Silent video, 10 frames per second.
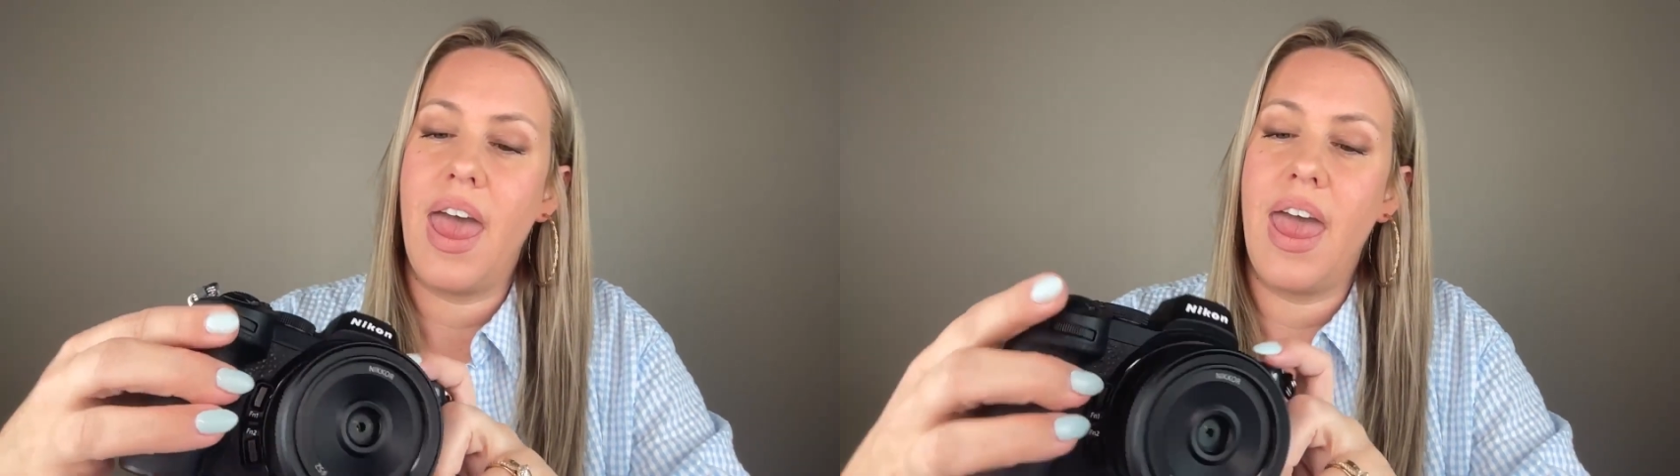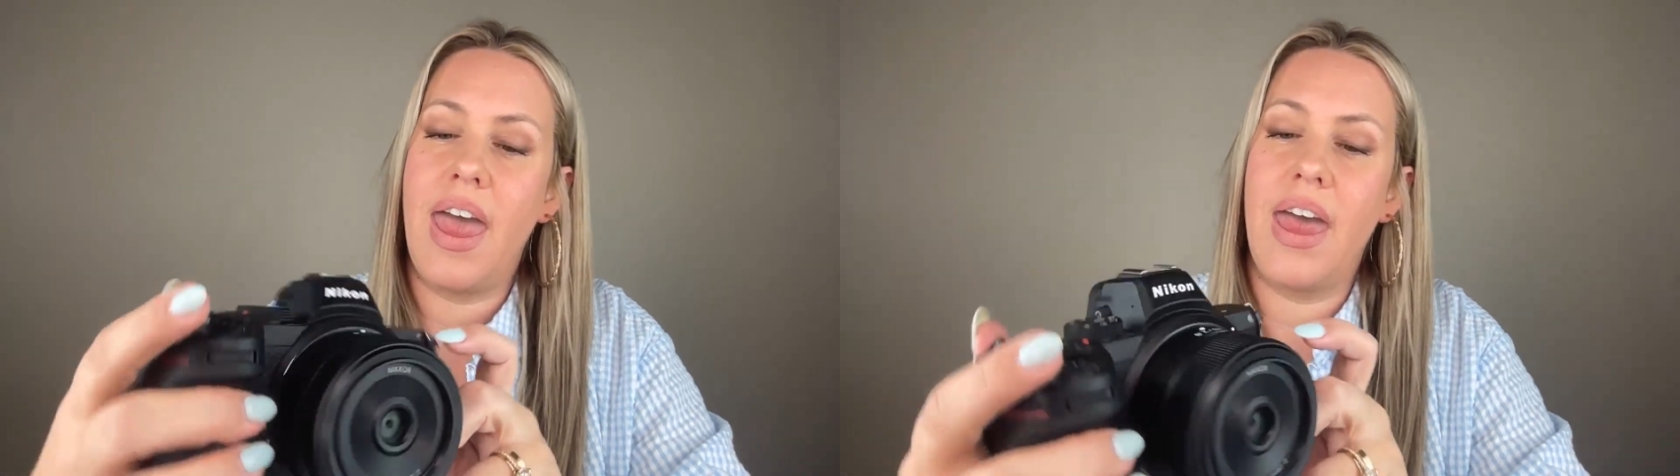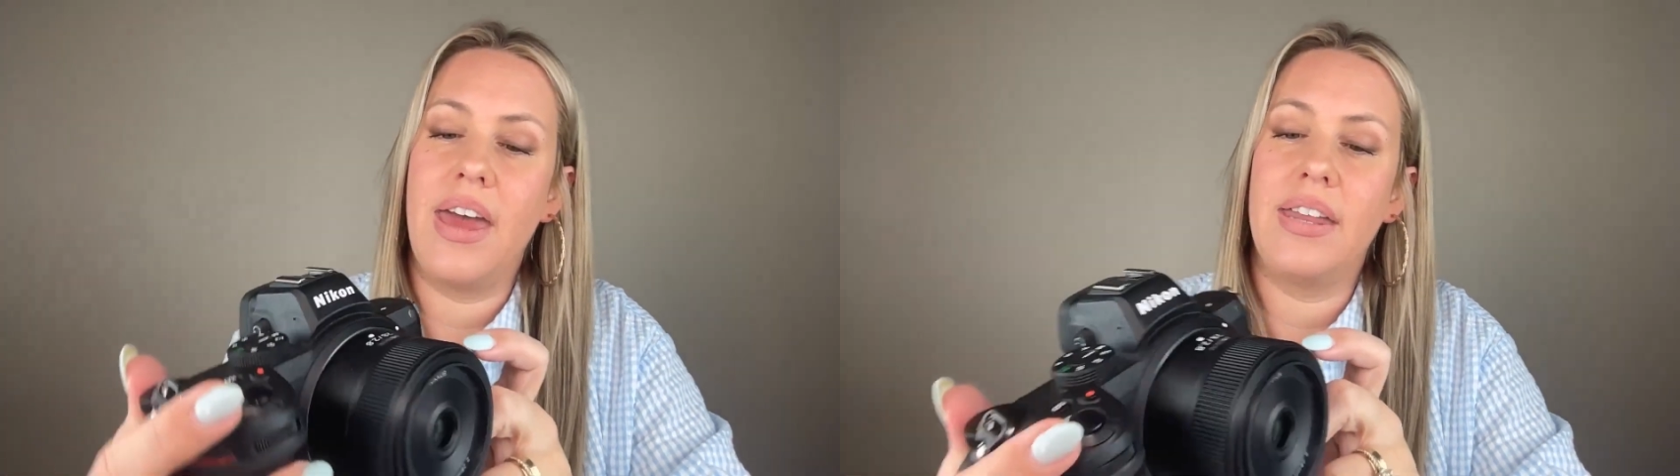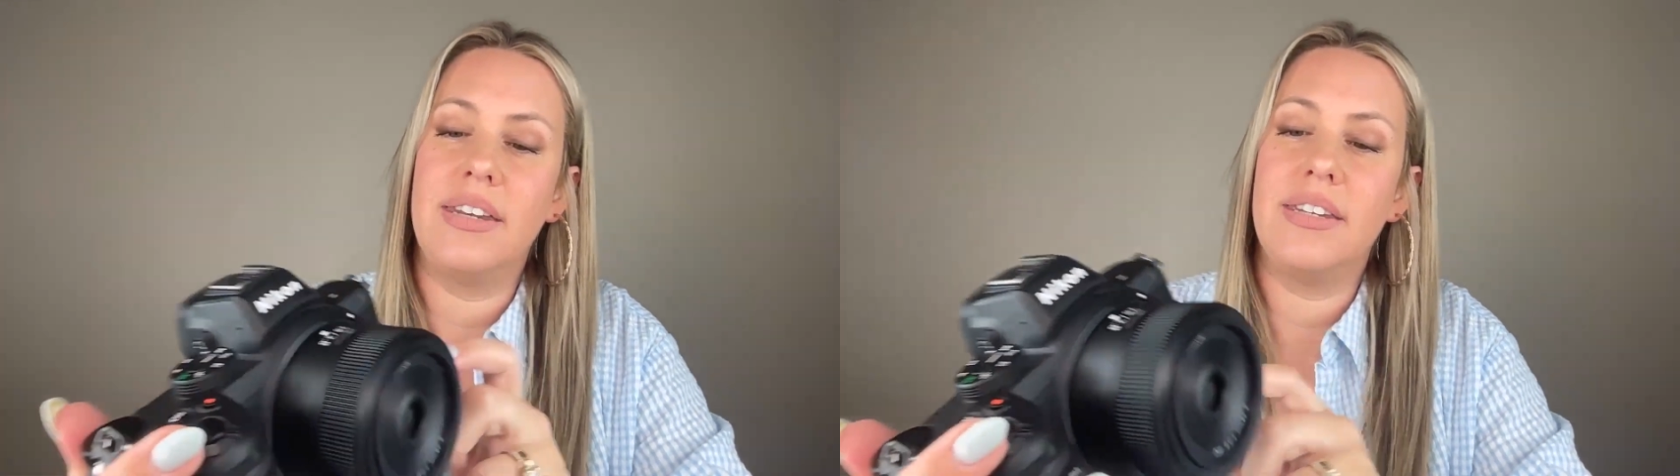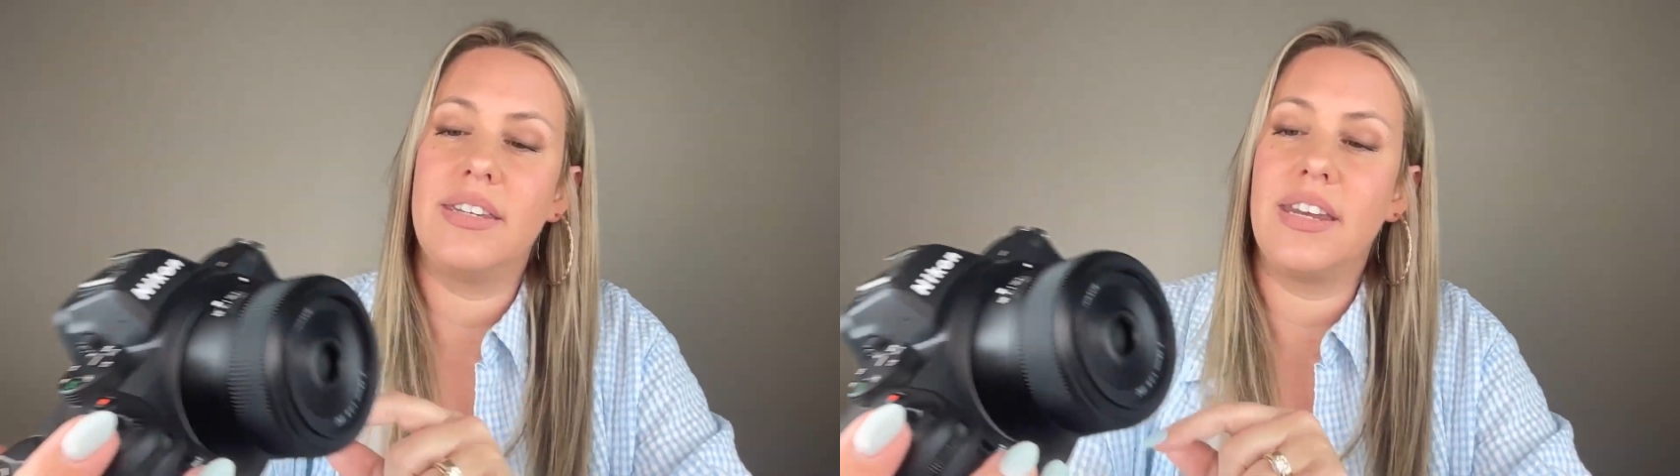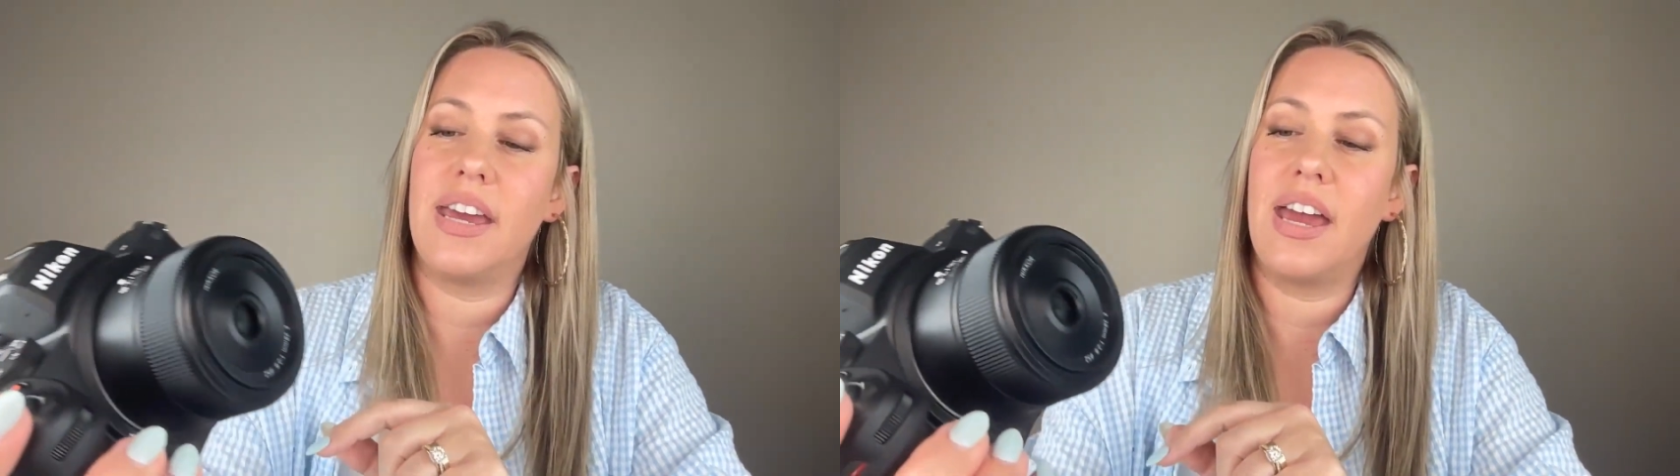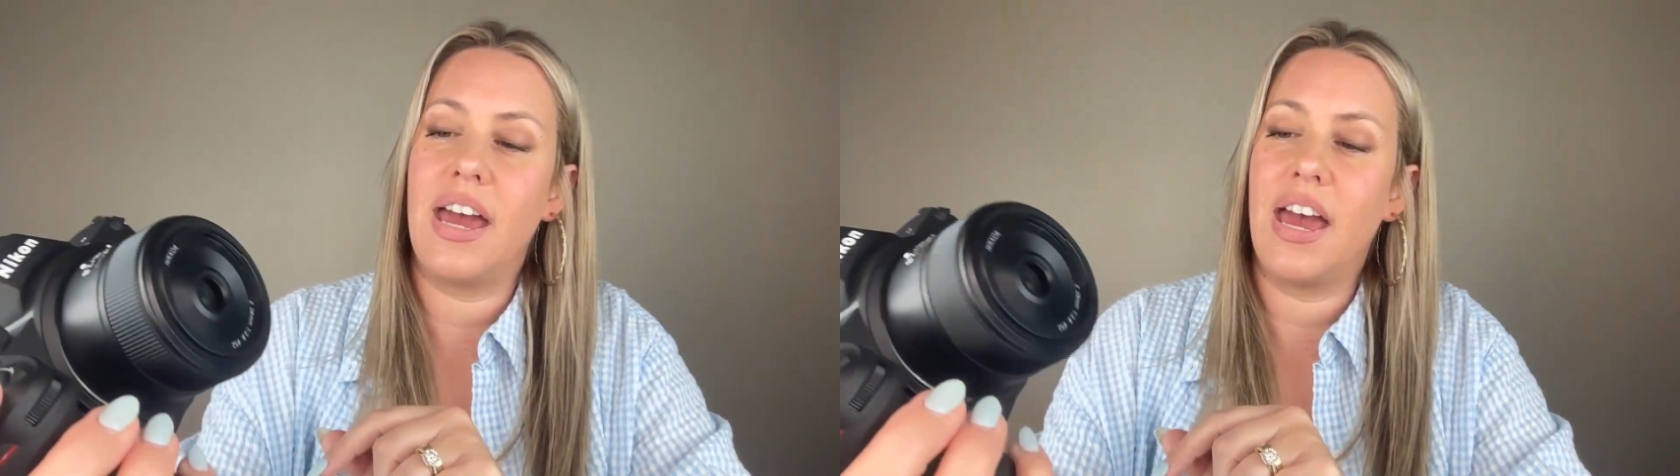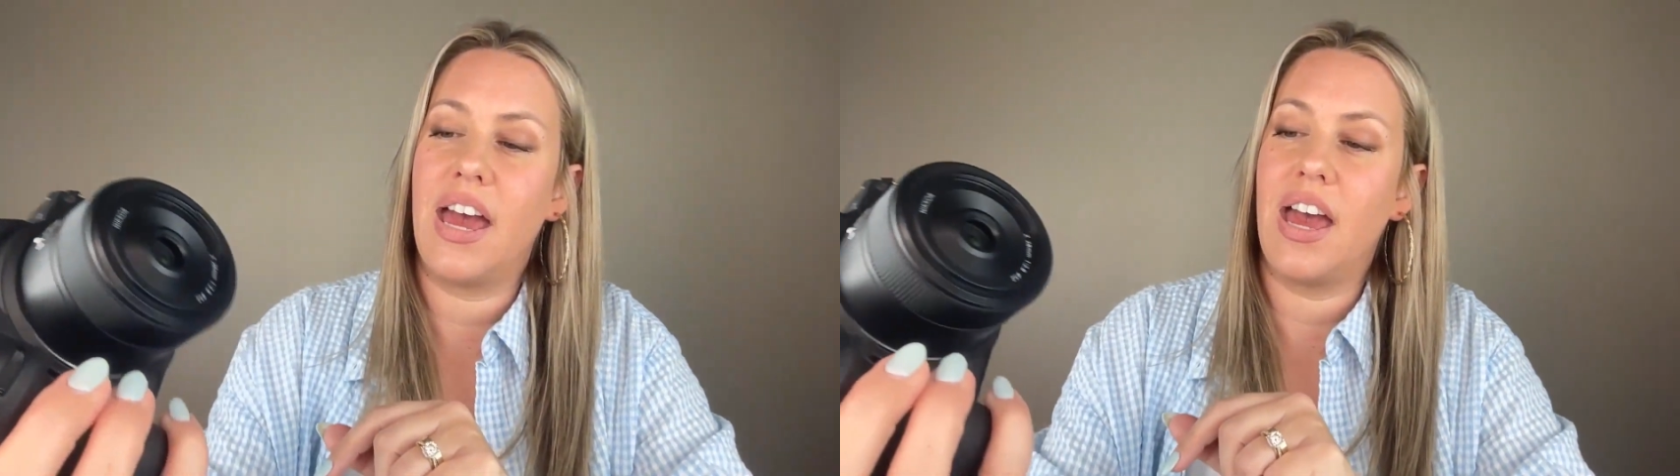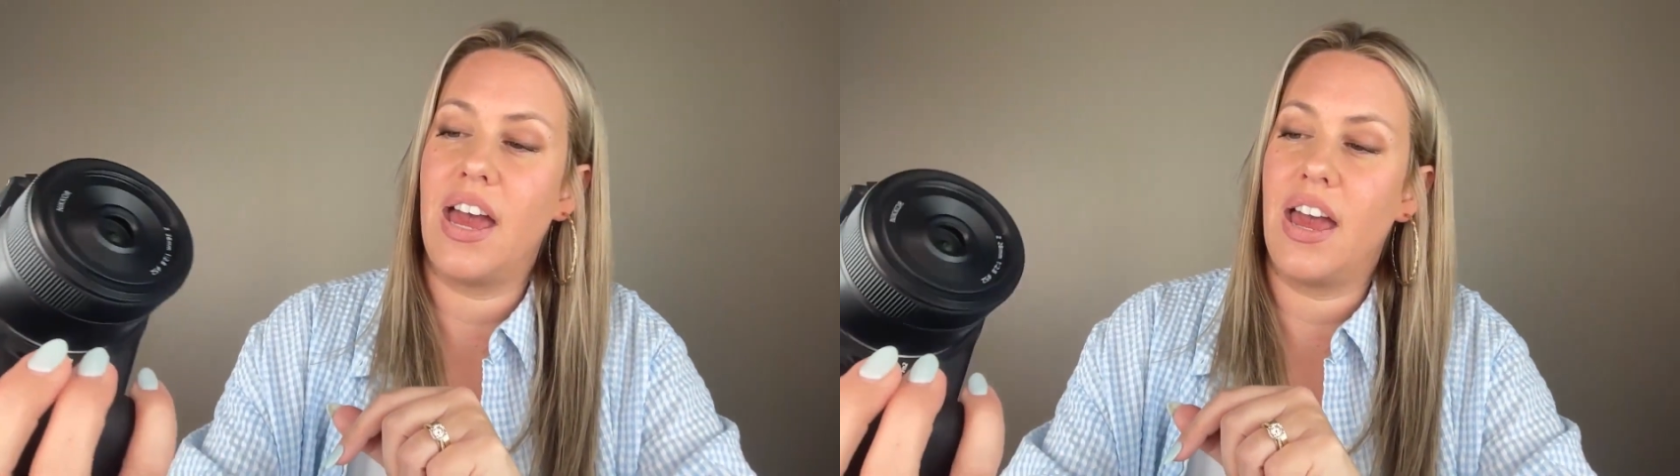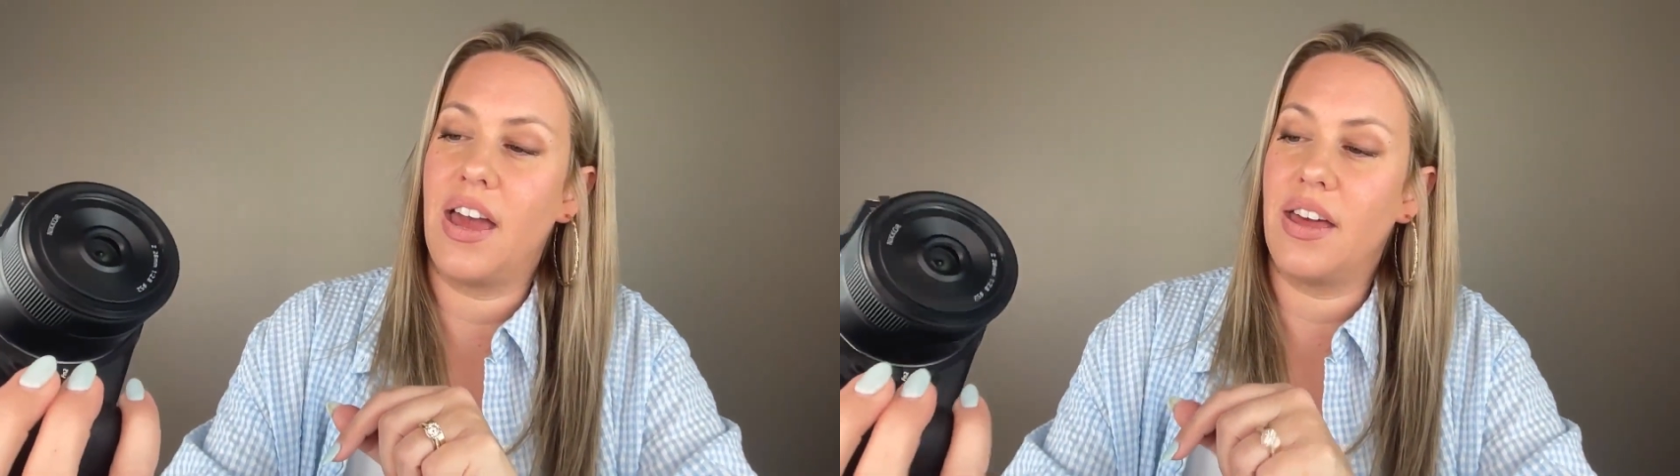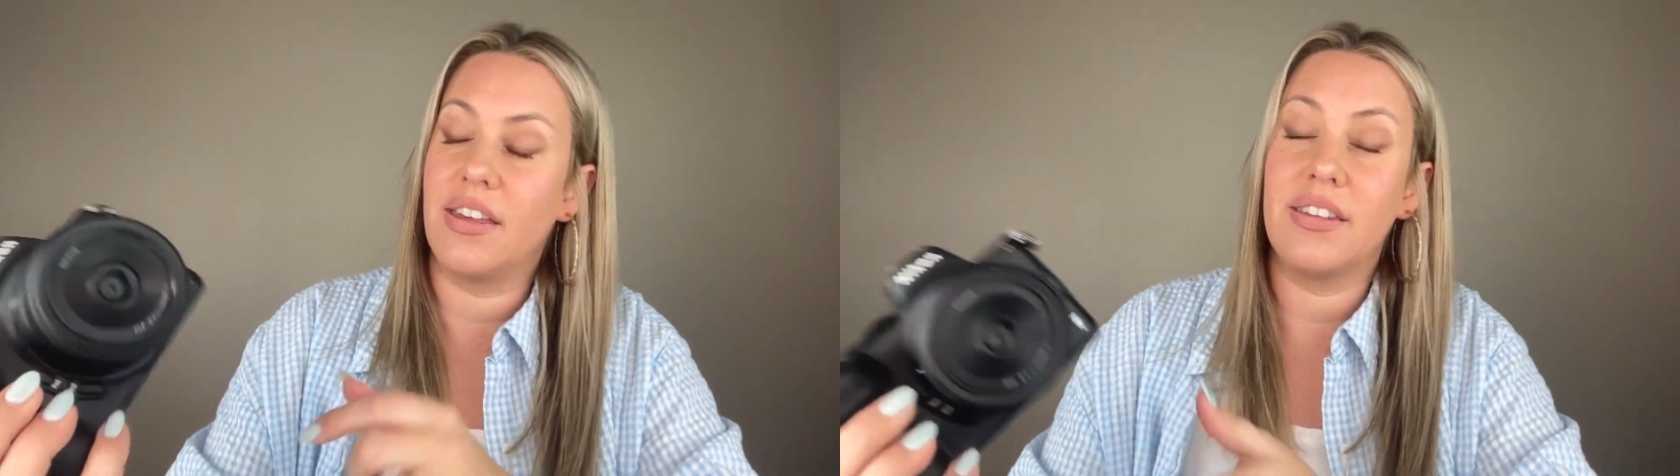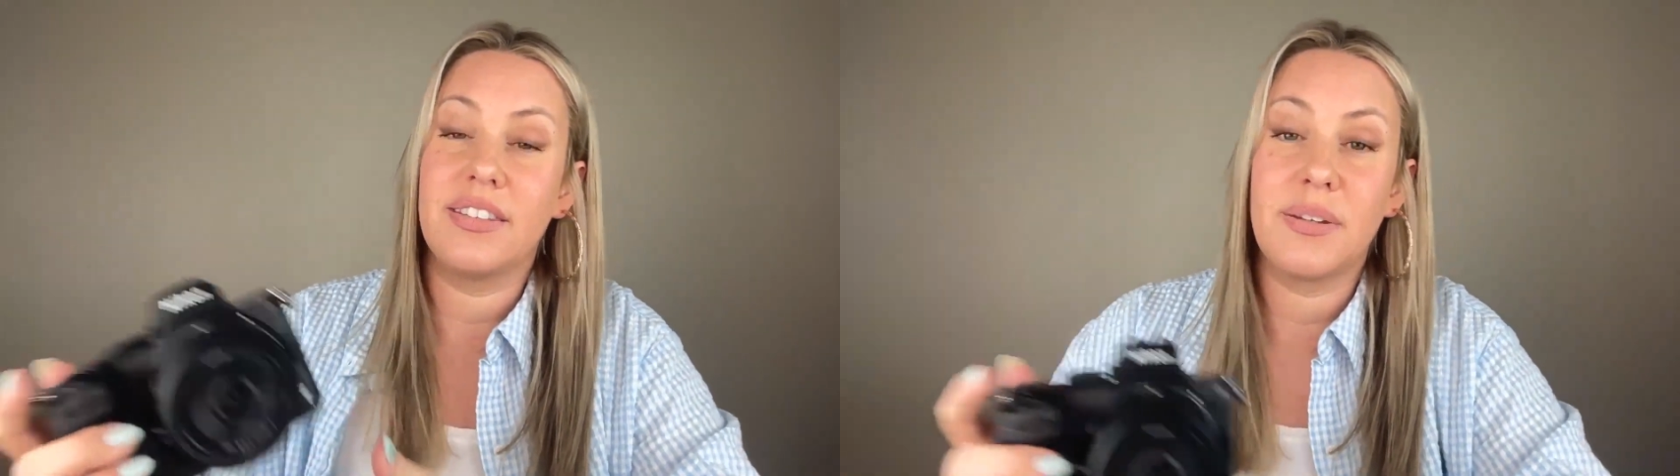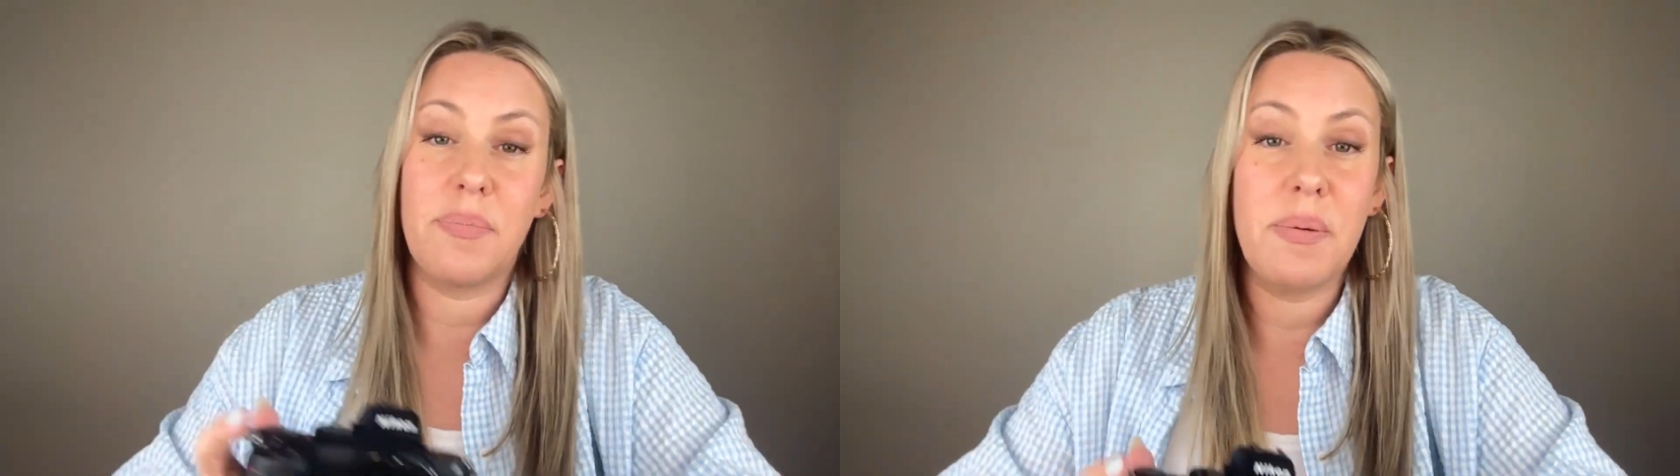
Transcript: And some